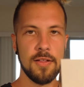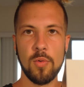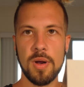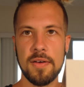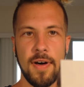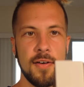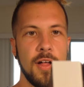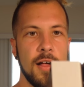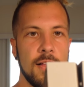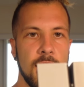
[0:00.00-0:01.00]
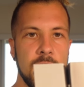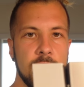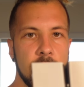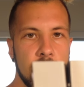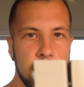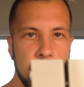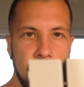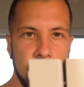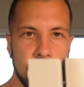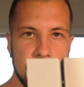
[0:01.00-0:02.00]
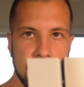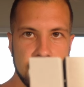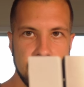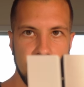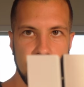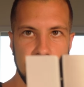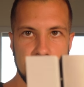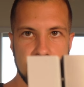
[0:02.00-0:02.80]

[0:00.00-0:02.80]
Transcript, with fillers: $25 light, they're about the same